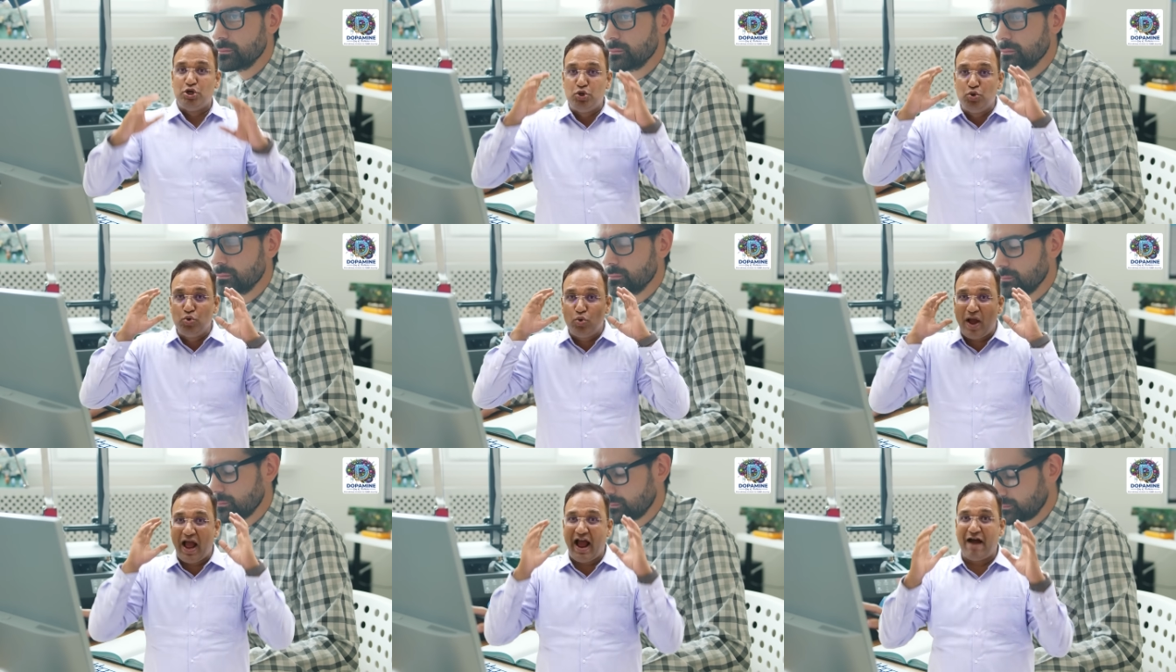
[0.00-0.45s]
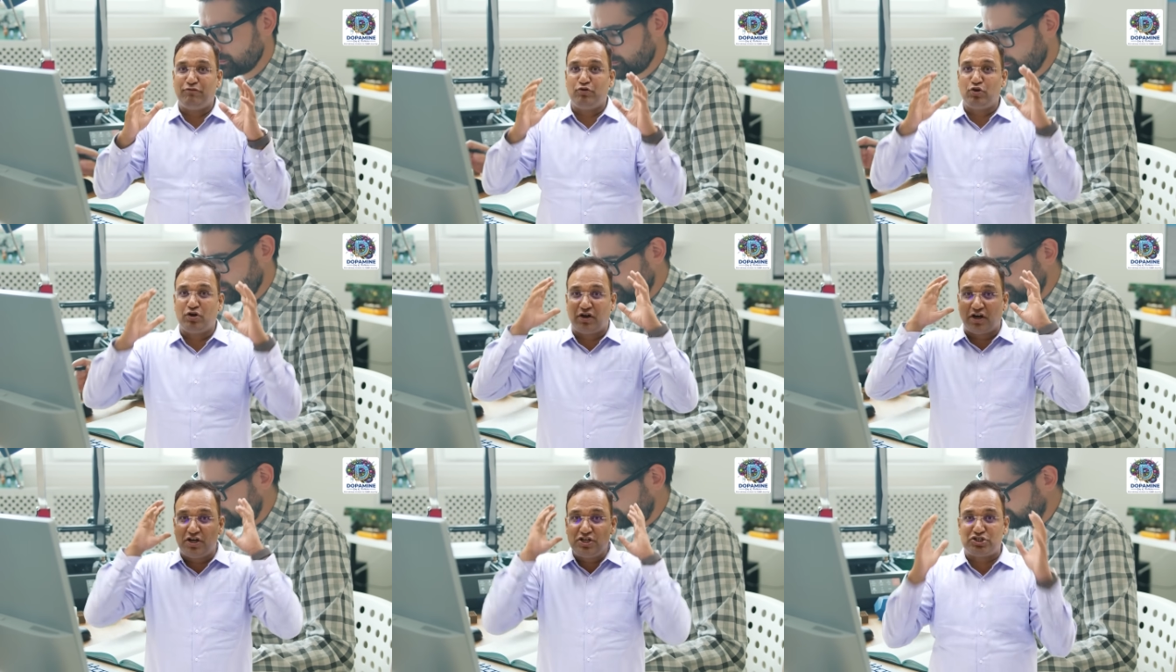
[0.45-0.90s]
You have
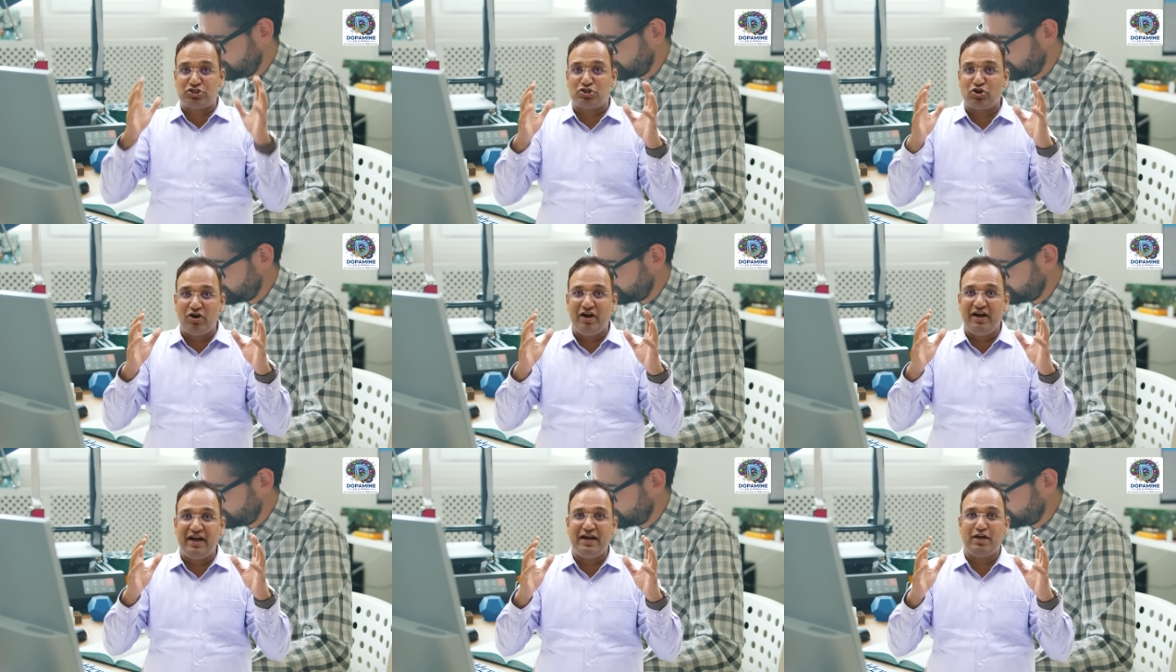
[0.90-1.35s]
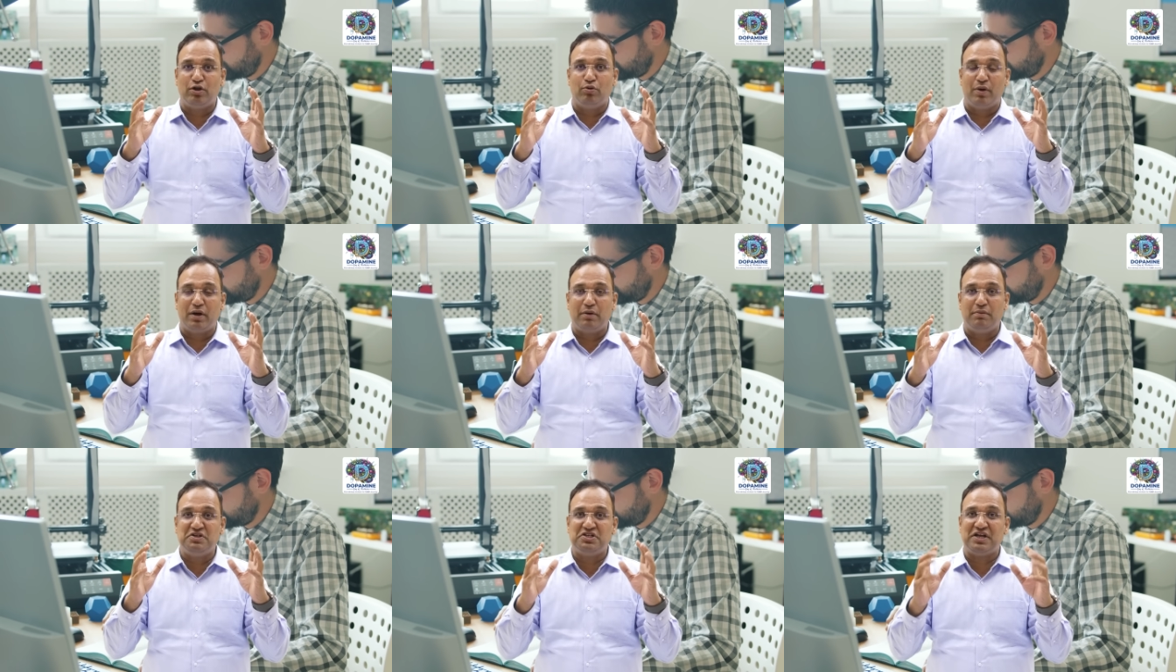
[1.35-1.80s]
to consolidate
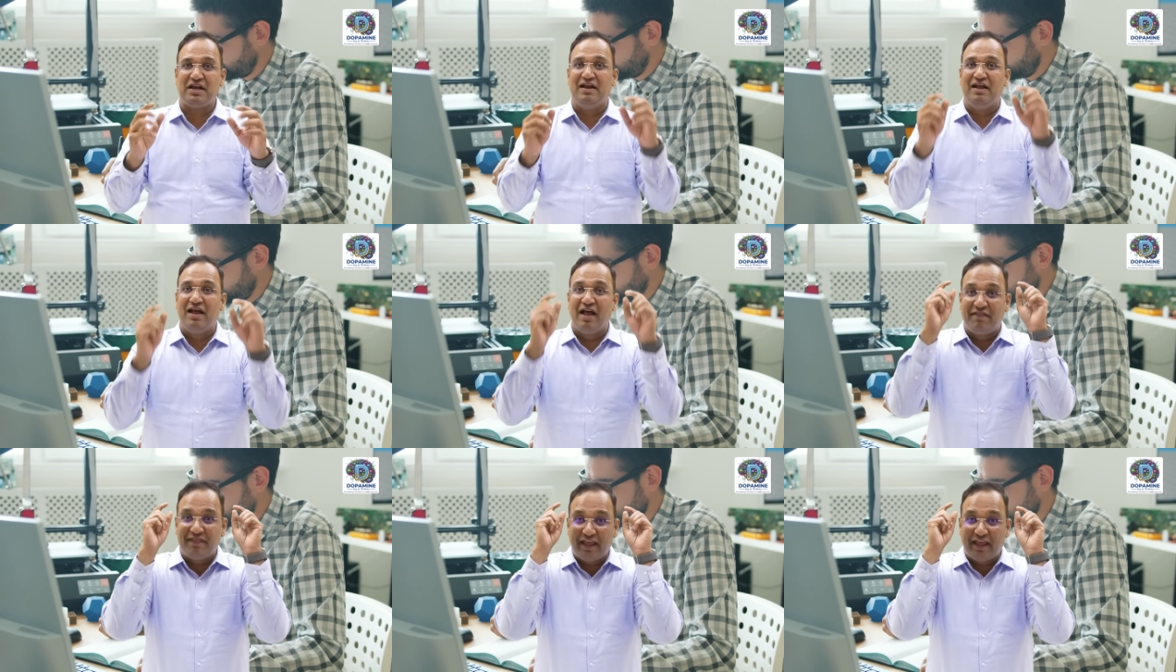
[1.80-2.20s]
your revision.